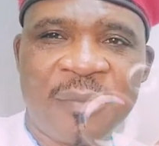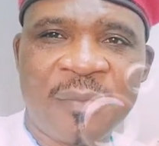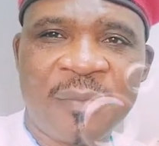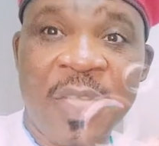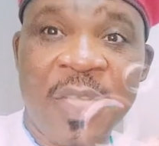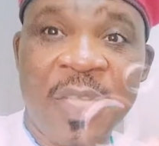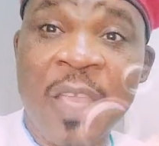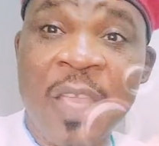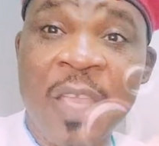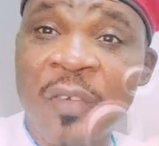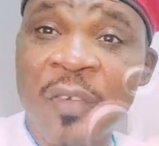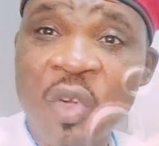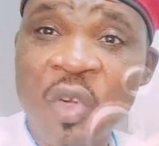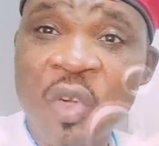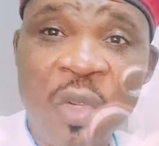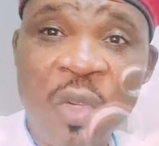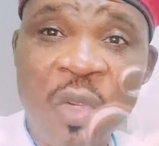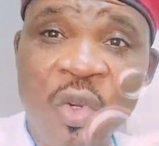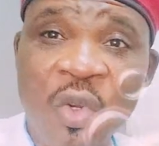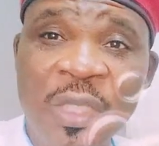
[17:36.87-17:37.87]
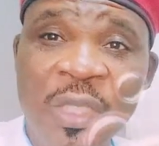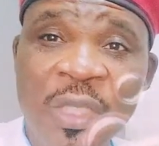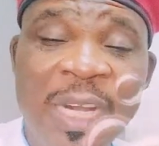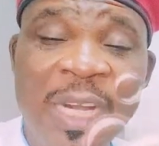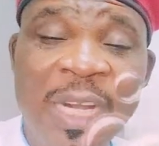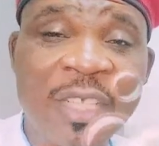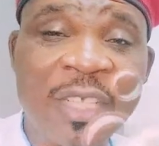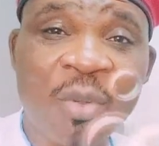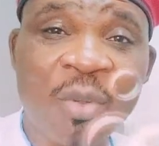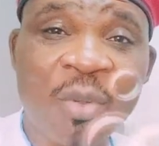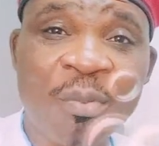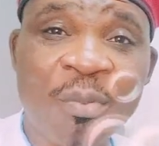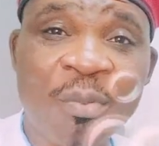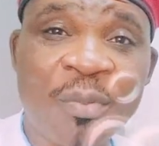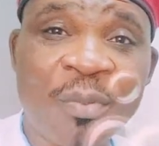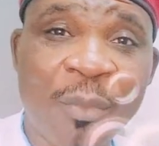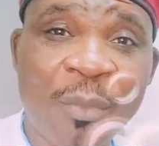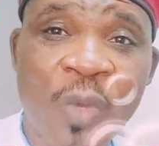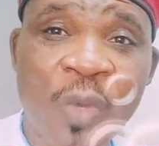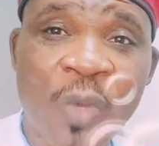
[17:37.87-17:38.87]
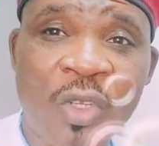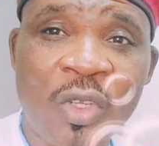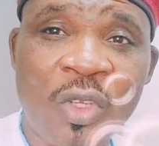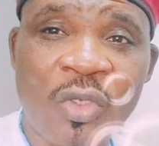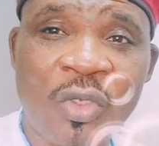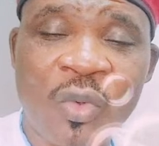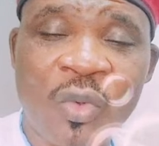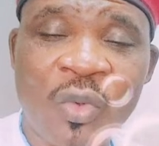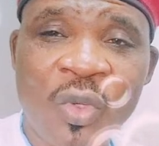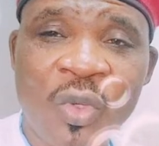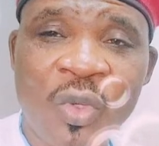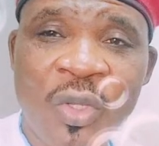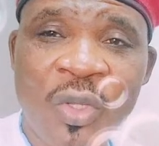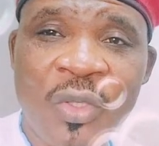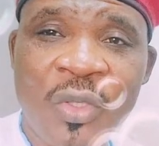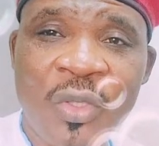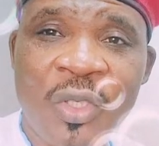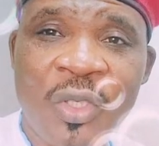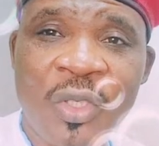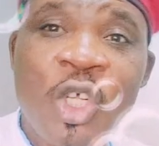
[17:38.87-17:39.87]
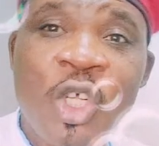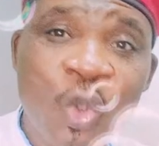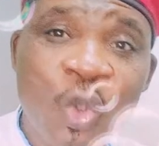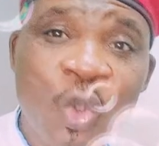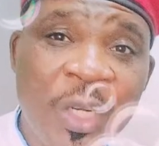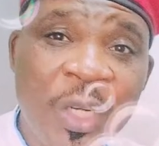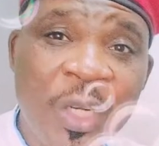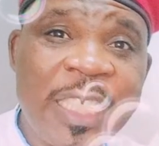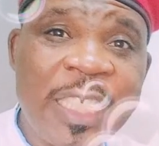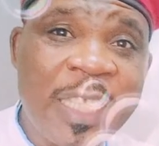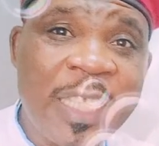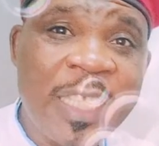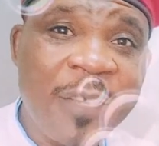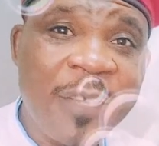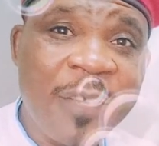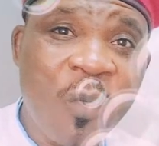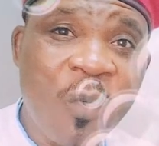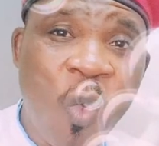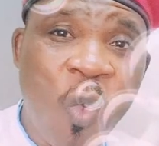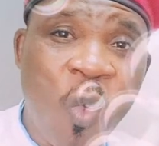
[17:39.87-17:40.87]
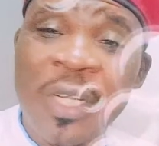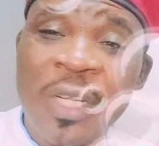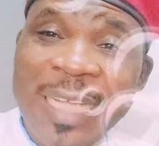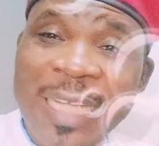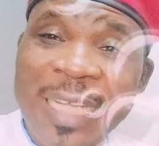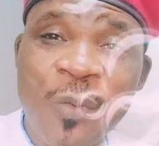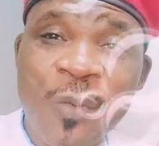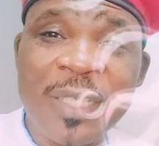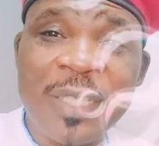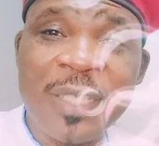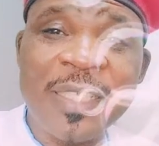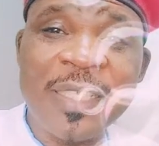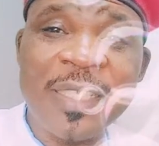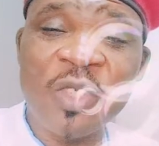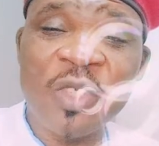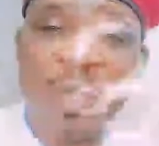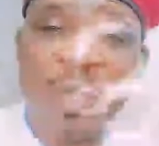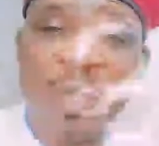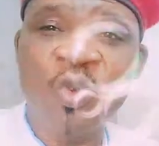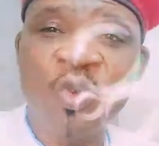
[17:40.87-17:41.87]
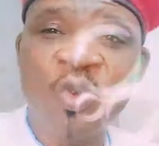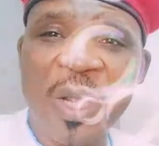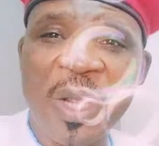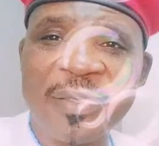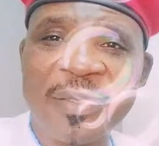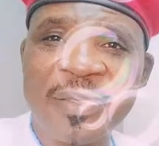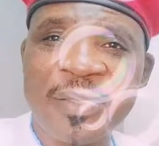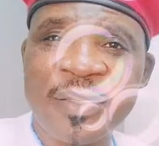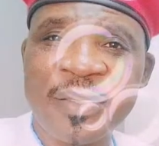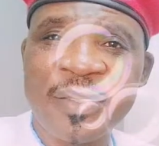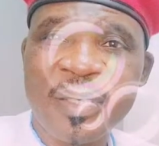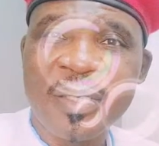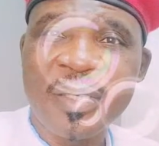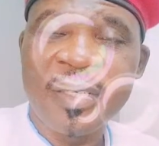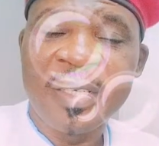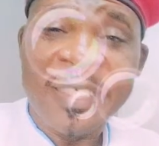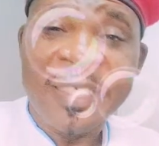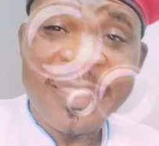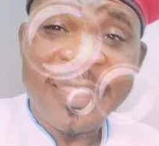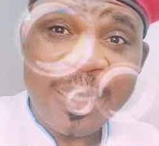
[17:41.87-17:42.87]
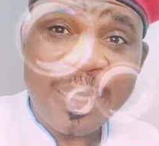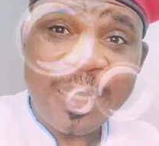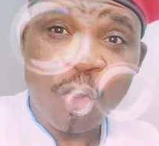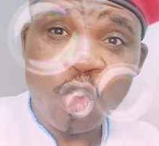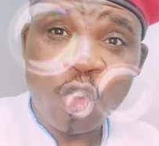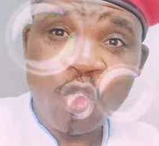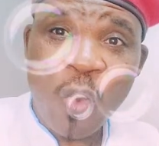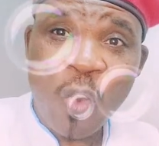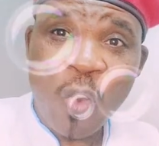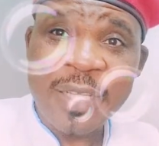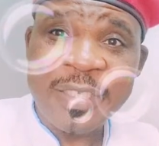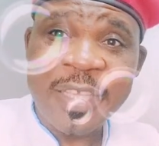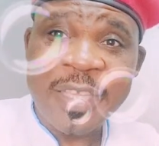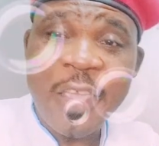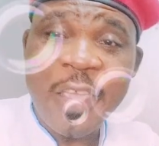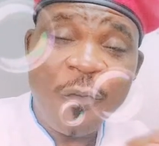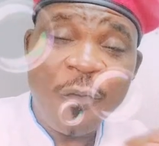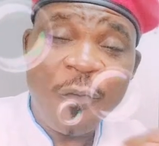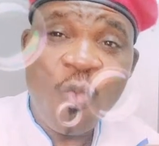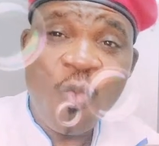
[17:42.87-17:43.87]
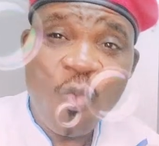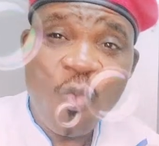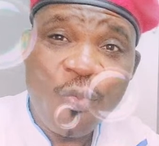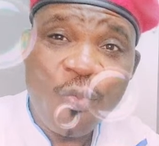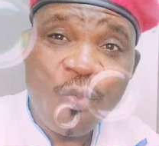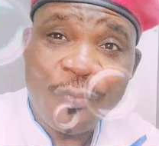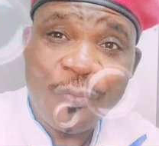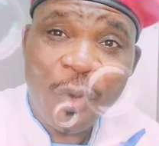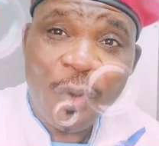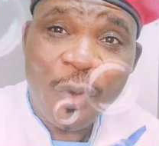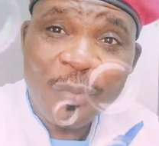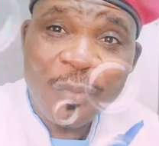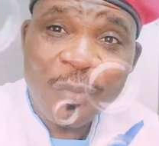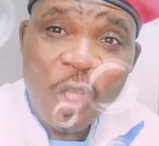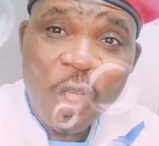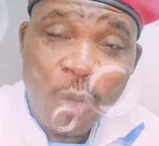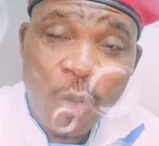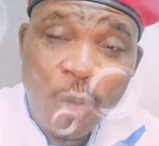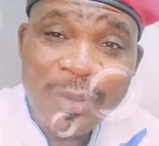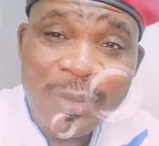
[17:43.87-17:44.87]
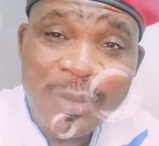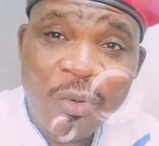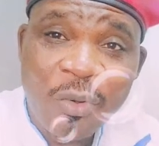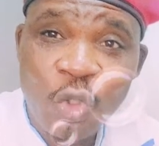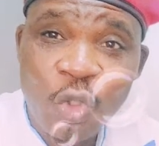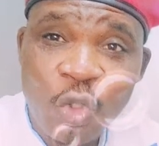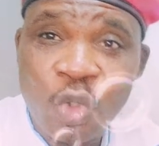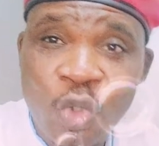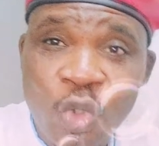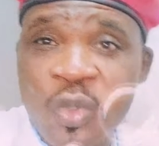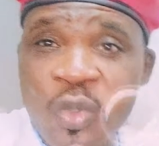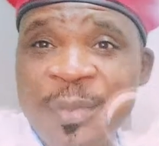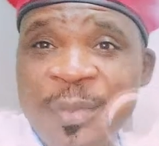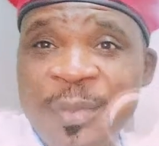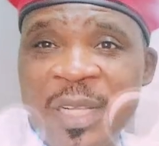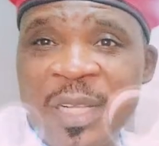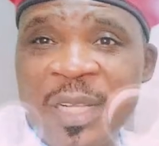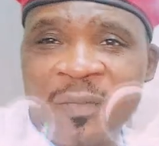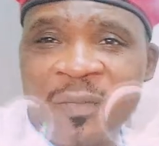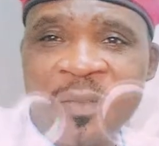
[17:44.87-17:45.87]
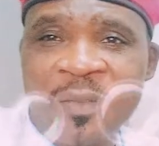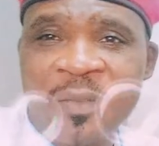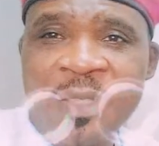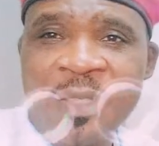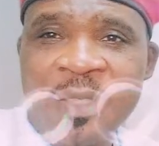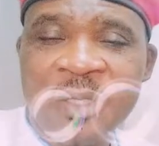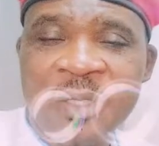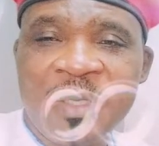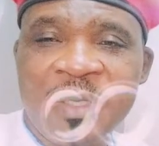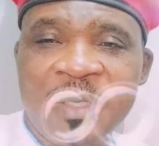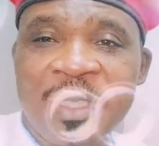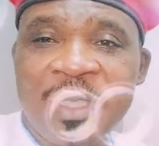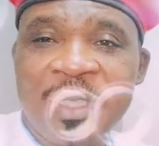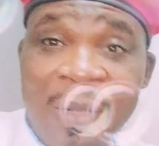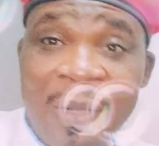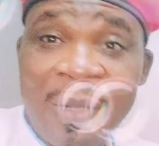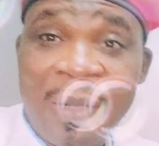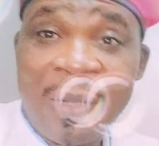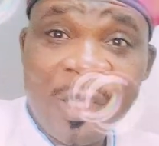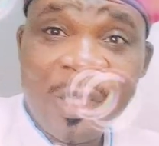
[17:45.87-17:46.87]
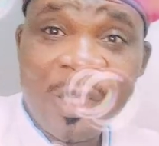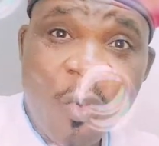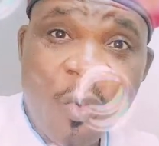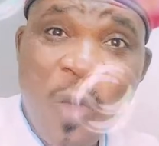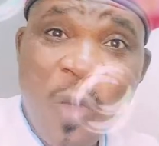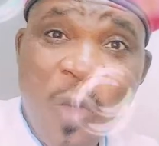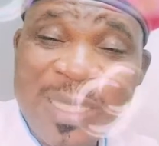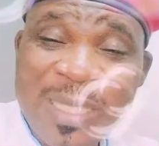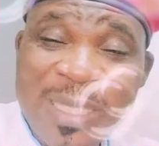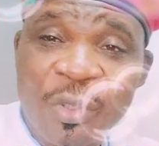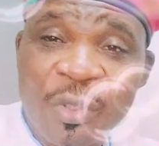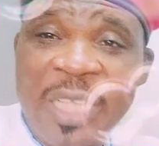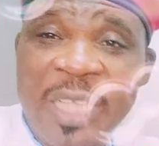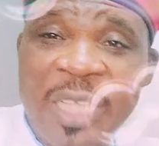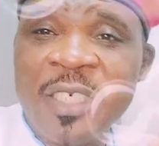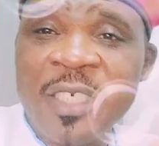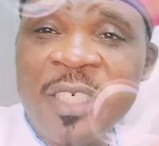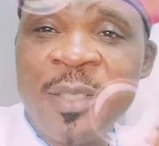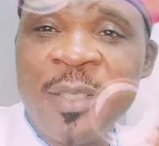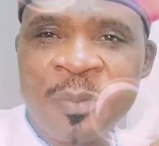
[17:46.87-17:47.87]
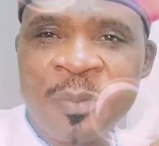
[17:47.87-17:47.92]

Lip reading: Even though we know there are some saboteurs also. During the Civil War, there were still some saboteurs. Saboteurs, even from the hometown of Ojukwu himself. There were people who were sabotaging him.